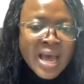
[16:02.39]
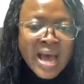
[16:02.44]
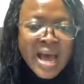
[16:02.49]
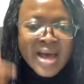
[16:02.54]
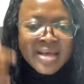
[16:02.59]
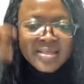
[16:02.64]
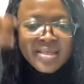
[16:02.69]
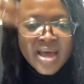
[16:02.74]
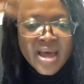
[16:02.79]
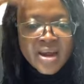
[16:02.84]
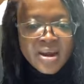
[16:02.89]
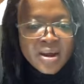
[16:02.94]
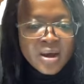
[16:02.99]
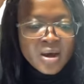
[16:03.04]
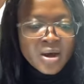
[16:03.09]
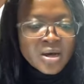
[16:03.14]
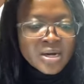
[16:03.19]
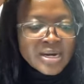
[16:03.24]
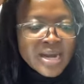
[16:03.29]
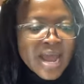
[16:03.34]
And then
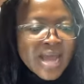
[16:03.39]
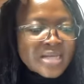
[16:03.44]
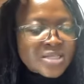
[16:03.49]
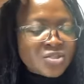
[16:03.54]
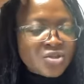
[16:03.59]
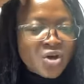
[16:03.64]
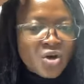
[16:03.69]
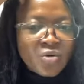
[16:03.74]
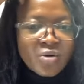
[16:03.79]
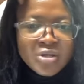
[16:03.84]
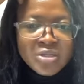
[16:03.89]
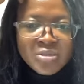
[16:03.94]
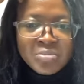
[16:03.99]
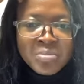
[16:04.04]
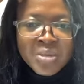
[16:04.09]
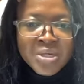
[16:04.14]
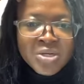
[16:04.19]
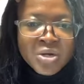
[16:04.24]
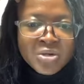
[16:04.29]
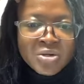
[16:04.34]
next, you're going to
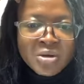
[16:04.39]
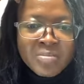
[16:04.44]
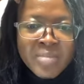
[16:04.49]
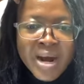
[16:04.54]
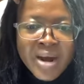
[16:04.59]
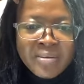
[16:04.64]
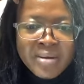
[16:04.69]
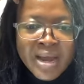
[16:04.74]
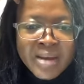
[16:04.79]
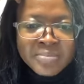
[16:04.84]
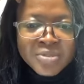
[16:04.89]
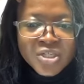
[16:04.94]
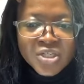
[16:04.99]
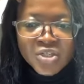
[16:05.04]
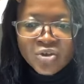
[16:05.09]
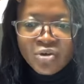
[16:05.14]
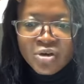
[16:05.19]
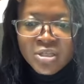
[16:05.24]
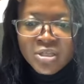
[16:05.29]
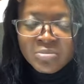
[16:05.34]
meet Dr. Mariam.
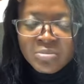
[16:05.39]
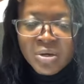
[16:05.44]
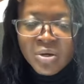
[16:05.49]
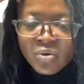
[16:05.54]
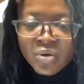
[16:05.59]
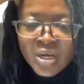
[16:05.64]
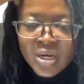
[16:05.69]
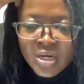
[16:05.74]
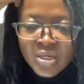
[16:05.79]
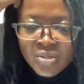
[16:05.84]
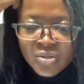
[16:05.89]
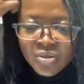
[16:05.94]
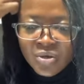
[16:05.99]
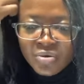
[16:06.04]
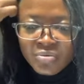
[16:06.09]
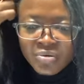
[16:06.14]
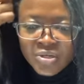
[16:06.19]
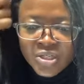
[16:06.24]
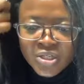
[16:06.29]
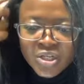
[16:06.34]
She's going to be looking into
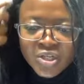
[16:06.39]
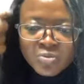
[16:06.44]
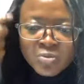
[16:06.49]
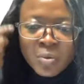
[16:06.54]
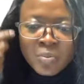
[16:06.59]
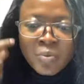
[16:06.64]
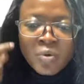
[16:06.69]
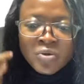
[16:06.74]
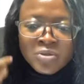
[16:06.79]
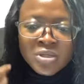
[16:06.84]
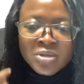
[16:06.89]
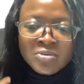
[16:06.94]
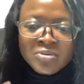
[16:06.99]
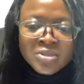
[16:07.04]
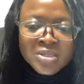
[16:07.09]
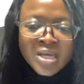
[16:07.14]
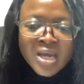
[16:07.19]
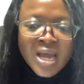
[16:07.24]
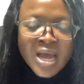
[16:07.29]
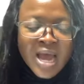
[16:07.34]
your research
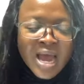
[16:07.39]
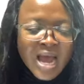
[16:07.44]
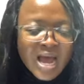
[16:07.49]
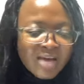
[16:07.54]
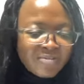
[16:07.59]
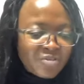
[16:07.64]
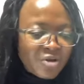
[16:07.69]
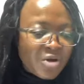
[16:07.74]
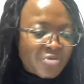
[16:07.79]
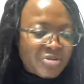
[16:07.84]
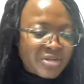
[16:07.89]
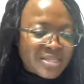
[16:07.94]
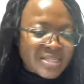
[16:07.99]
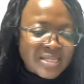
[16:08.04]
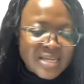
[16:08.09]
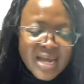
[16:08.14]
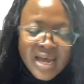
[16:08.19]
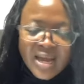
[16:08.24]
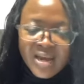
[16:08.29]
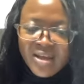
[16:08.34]
proposals. Have you
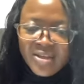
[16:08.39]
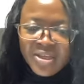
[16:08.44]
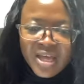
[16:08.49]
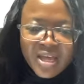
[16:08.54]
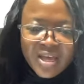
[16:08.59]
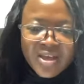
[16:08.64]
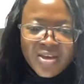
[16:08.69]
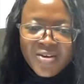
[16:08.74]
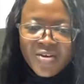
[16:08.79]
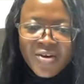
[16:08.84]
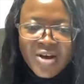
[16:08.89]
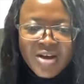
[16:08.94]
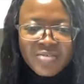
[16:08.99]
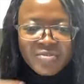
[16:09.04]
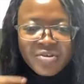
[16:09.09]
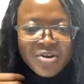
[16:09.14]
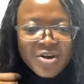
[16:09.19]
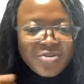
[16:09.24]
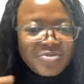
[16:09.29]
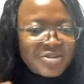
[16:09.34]
written anything or have
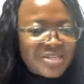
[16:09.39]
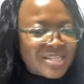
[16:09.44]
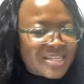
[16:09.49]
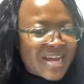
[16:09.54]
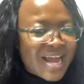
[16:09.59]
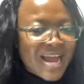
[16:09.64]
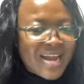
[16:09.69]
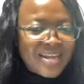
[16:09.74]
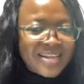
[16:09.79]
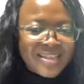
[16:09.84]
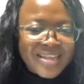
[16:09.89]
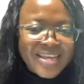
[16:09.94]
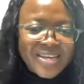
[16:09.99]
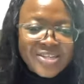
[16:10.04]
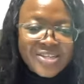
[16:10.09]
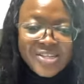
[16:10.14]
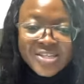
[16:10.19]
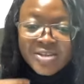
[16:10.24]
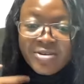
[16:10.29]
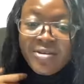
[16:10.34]
you not written anything?
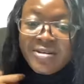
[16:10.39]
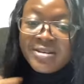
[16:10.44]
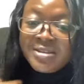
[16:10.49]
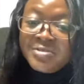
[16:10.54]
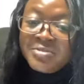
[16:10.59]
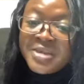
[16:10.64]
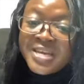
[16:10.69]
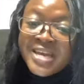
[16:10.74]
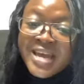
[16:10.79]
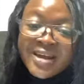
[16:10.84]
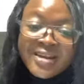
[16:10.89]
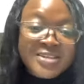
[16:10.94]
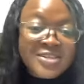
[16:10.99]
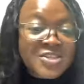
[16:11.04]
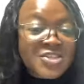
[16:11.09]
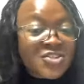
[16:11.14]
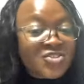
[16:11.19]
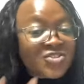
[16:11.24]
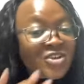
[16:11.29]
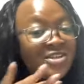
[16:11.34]
She's going to be getting
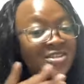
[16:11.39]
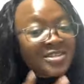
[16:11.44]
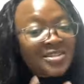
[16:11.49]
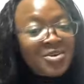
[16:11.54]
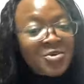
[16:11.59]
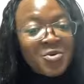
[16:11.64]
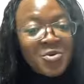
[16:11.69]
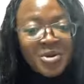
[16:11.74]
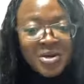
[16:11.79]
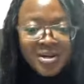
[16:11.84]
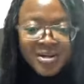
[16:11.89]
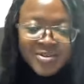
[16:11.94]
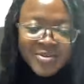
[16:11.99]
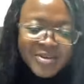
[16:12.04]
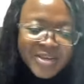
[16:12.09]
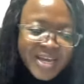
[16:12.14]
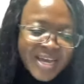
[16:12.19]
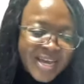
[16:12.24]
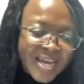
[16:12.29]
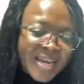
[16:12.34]
straight to the work,
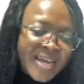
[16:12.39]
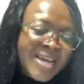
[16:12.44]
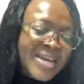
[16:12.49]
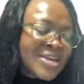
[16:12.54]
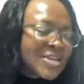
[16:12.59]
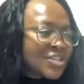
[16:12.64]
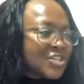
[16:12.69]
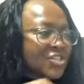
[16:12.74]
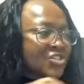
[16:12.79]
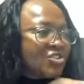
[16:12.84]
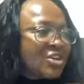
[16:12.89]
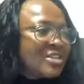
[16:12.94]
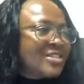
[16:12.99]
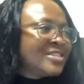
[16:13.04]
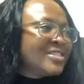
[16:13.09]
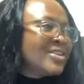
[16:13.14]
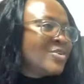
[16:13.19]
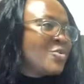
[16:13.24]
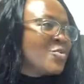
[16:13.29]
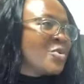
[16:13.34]
okay? Straight
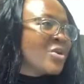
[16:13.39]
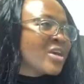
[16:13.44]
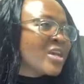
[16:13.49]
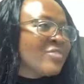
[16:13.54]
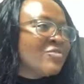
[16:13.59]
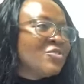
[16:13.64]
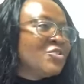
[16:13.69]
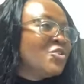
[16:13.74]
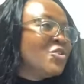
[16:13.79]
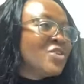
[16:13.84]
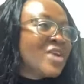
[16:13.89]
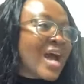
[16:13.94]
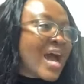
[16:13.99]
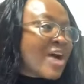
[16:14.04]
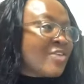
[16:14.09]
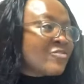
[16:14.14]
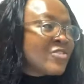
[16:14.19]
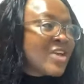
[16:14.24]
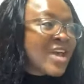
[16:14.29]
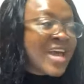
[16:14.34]
to the work. If you don't
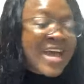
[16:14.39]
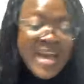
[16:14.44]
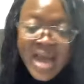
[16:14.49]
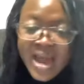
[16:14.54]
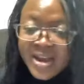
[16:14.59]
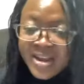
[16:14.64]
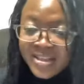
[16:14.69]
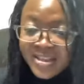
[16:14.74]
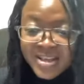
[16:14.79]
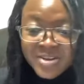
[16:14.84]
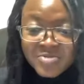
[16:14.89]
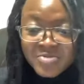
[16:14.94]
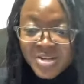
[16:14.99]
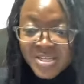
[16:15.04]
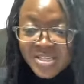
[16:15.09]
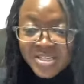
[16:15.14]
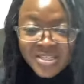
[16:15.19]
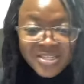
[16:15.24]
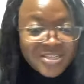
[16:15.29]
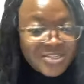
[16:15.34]
have anything
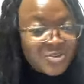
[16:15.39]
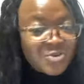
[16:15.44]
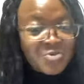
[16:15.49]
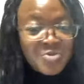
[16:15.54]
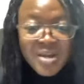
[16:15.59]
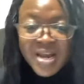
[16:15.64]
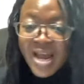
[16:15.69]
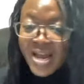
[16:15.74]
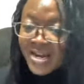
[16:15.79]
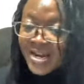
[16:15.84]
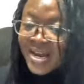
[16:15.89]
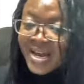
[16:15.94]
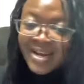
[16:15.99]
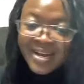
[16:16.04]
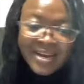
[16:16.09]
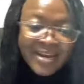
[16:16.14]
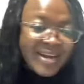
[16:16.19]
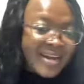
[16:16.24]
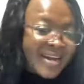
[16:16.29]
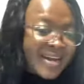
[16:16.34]
written, she will be like, nah,
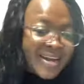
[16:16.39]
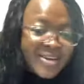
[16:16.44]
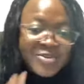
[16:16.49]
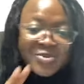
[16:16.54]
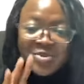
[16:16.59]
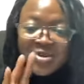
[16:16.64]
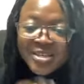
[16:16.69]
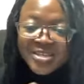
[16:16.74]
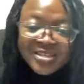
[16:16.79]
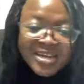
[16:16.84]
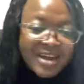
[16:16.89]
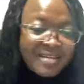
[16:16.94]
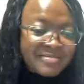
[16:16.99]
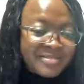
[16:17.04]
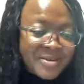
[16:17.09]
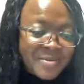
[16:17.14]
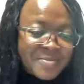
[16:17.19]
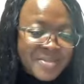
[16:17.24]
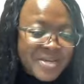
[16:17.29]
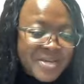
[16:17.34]
you need to have
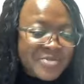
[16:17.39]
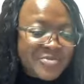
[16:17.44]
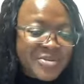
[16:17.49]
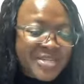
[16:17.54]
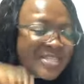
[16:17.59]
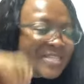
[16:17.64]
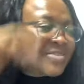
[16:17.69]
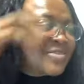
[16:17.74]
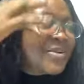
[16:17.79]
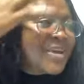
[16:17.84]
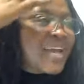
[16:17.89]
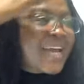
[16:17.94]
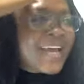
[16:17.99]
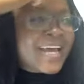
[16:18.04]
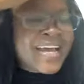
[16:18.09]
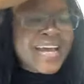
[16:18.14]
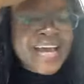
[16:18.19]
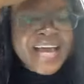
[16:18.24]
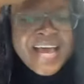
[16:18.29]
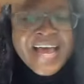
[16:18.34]
something written,
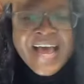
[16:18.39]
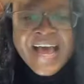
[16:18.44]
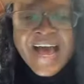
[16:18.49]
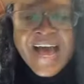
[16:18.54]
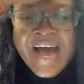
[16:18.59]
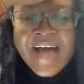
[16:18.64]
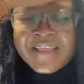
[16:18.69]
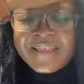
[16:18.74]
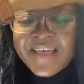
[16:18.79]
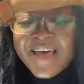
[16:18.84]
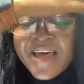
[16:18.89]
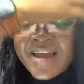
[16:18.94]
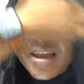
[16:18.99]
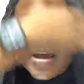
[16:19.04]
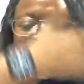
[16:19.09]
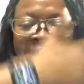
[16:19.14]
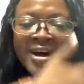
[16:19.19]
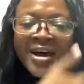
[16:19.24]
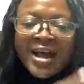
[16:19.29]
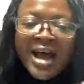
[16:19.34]
okay? And then
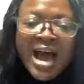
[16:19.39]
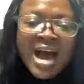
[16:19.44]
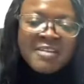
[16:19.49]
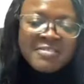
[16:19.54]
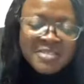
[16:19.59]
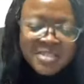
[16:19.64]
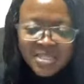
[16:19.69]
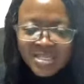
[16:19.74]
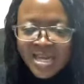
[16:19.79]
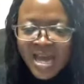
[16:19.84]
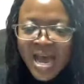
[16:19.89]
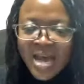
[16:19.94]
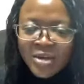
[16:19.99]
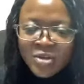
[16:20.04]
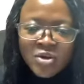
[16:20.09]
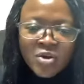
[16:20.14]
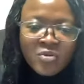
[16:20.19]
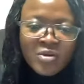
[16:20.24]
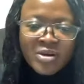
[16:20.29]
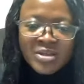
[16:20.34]
after that,
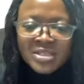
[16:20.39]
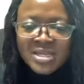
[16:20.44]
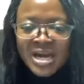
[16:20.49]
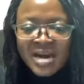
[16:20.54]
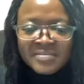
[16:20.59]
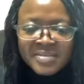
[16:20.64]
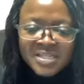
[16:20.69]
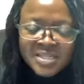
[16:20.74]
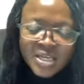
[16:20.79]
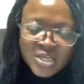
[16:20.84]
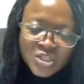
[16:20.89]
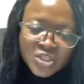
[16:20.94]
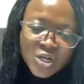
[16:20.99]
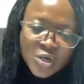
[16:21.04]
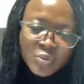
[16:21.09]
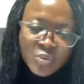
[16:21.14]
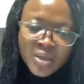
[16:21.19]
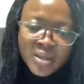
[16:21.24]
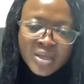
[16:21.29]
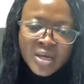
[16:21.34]
you're going to have a
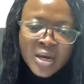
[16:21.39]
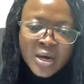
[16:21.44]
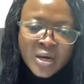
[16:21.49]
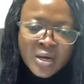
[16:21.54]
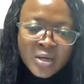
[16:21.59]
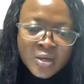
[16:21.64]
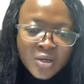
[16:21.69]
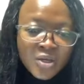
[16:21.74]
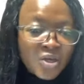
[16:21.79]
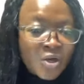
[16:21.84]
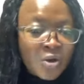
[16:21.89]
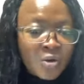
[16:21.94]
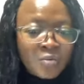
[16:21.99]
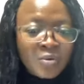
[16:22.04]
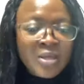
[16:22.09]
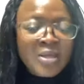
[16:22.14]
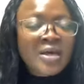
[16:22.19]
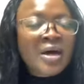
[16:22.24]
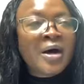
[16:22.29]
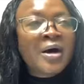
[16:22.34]
session with
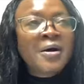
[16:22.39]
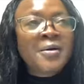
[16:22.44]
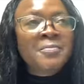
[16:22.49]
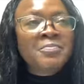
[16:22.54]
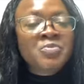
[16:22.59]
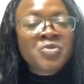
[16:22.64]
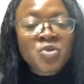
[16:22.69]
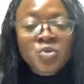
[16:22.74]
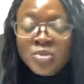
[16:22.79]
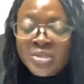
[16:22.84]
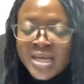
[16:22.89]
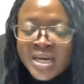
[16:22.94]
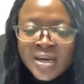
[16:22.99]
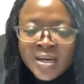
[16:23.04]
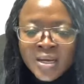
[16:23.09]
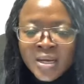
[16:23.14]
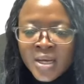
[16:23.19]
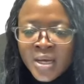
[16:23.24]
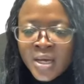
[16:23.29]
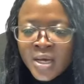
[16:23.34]
Duta.
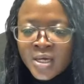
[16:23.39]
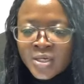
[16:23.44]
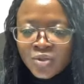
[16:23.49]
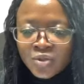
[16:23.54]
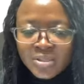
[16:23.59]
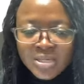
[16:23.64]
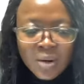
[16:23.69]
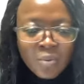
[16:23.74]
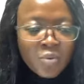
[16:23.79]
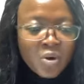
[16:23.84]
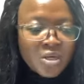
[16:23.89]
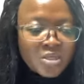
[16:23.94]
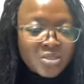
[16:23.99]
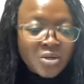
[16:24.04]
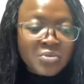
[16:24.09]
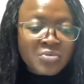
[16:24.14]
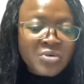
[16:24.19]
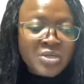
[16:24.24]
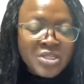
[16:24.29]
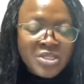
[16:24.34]
Duta works
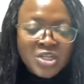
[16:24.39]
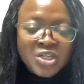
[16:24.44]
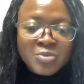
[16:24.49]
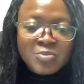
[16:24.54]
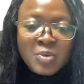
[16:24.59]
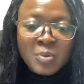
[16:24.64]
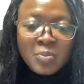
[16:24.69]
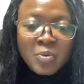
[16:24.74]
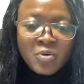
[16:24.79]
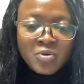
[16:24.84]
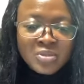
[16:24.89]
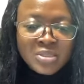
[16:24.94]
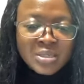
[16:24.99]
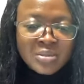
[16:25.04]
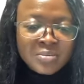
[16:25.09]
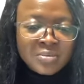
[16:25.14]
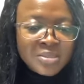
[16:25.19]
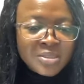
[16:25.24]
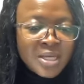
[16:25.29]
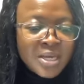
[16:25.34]
on research
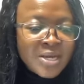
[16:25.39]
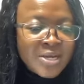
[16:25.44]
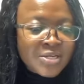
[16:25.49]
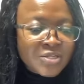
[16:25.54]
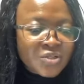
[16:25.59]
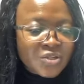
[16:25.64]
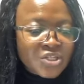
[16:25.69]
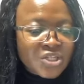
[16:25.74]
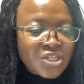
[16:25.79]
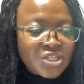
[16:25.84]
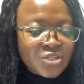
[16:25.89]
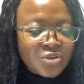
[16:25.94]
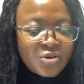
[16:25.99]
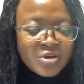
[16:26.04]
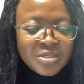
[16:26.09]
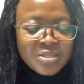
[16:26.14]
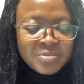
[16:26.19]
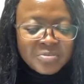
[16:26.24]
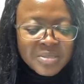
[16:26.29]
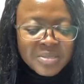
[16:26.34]
proposals. So she's
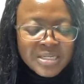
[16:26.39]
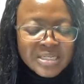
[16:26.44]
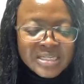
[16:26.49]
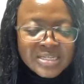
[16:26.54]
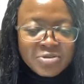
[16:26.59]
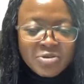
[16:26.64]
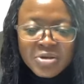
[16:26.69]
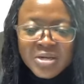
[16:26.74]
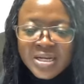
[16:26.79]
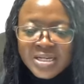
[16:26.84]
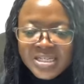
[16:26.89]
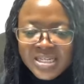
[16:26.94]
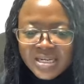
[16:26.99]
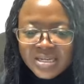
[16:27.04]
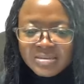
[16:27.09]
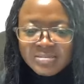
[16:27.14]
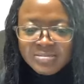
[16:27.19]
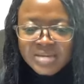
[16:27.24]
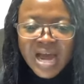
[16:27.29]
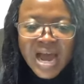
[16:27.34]
going to be doing a
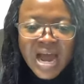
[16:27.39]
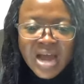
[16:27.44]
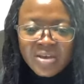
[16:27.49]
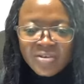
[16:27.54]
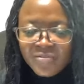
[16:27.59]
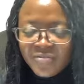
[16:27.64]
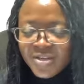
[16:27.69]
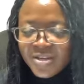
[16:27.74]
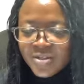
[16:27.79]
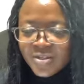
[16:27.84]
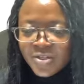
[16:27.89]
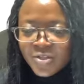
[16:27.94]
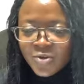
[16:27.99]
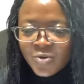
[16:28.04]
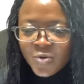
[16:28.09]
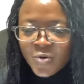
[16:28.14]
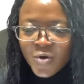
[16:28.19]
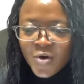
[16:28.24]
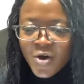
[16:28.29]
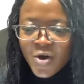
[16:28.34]
deep dive
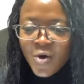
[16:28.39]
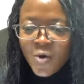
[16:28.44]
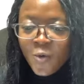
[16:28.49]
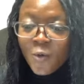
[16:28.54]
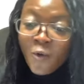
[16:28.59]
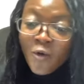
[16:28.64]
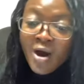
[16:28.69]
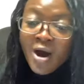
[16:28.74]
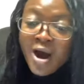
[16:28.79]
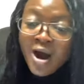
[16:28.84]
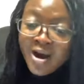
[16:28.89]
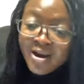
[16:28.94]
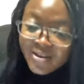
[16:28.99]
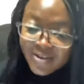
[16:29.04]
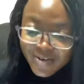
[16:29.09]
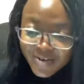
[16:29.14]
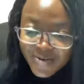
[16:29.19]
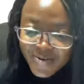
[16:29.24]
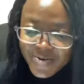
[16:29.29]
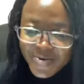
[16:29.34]
into who are
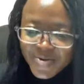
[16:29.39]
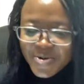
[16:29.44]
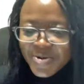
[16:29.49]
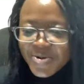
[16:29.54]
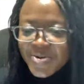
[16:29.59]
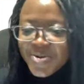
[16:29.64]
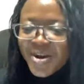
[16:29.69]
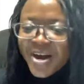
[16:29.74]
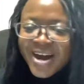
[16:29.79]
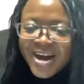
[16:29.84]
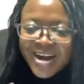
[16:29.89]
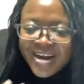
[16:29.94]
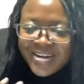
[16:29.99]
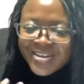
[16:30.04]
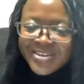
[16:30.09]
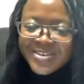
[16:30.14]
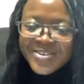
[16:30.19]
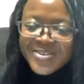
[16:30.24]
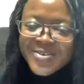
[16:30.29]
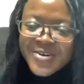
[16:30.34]
you? Who are
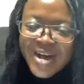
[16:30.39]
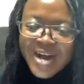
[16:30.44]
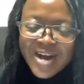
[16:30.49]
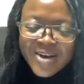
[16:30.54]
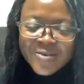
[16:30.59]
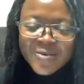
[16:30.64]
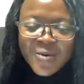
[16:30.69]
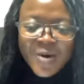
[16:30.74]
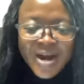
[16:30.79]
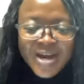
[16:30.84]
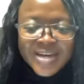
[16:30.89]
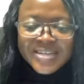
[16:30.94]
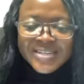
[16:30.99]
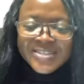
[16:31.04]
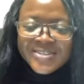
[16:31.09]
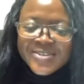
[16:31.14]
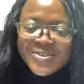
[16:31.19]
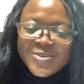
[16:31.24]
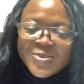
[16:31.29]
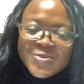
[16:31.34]
you? And why
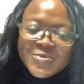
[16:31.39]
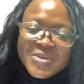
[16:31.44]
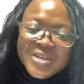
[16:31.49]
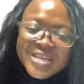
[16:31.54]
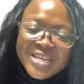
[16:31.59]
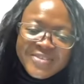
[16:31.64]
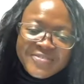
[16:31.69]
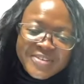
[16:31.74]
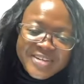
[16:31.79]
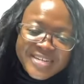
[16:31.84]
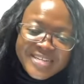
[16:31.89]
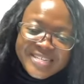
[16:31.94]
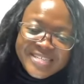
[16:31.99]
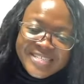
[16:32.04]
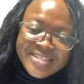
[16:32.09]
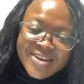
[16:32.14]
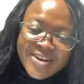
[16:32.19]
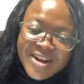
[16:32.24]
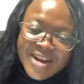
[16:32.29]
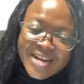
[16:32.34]
should you be given this
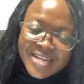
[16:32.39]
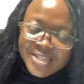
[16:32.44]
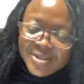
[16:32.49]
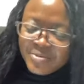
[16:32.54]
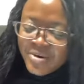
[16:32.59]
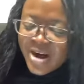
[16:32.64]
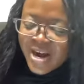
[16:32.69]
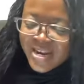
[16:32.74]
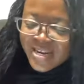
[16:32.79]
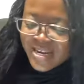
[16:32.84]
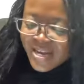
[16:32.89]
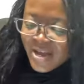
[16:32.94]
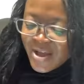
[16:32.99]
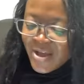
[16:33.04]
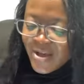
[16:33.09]
scholarship, right?